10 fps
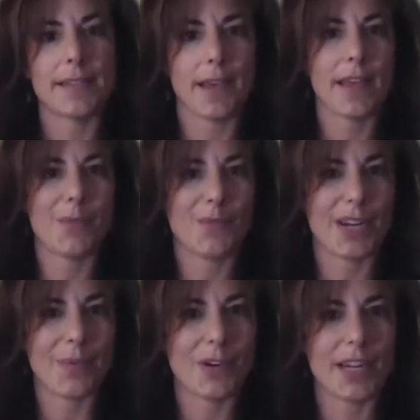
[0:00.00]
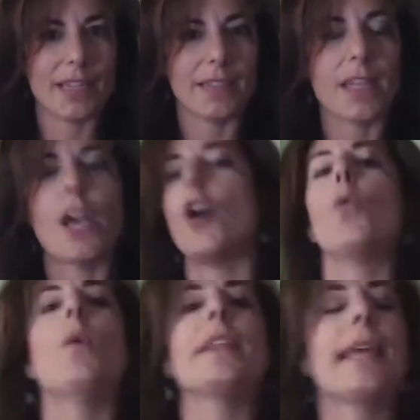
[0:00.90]
time, right price.
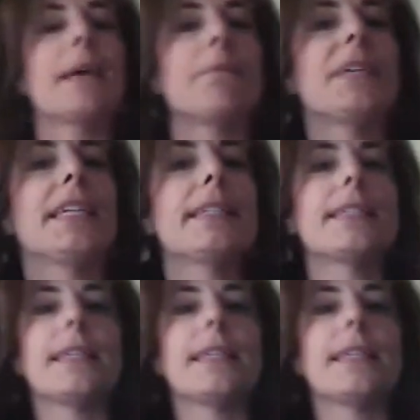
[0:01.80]
What that means